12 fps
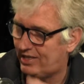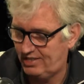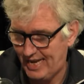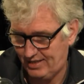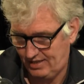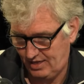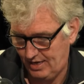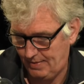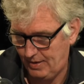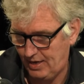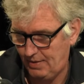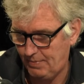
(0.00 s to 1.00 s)
has that
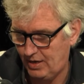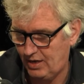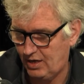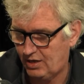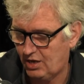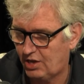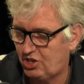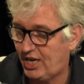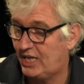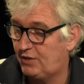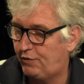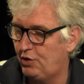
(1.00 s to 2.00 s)

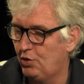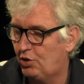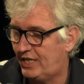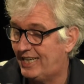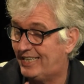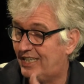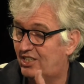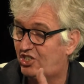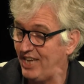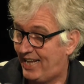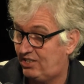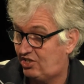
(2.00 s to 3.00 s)
changed for you? Because in a
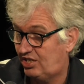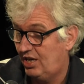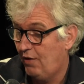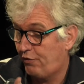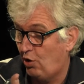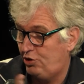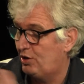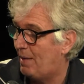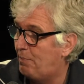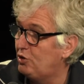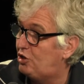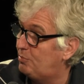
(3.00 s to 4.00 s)
sense, of course, you can
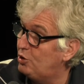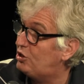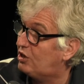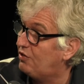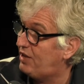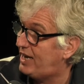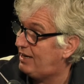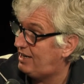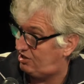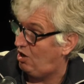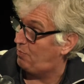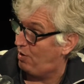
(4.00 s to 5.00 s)
put your music on there.
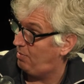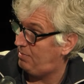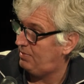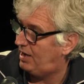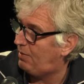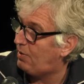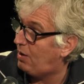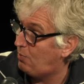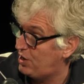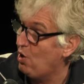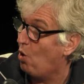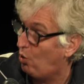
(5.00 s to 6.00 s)
That's no problem.
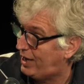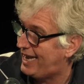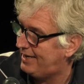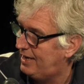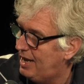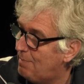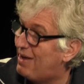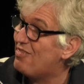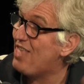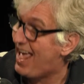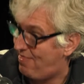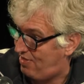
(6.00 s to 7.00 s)
We all can. But
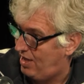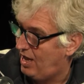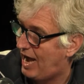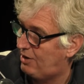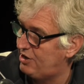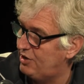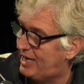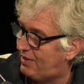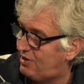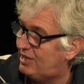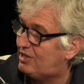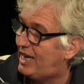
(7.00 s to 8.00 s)
then, how do you get
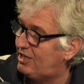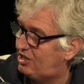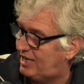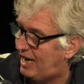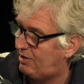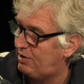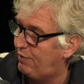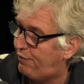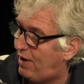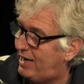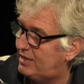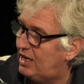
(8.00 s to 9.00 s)
the attention? How do you
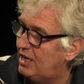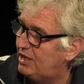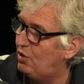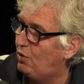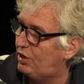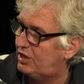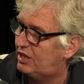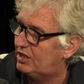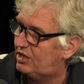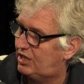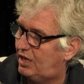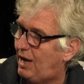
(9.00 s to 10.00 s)
find the
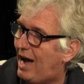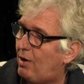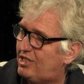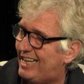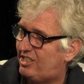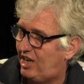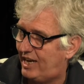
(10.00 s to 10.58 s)
audience? How has that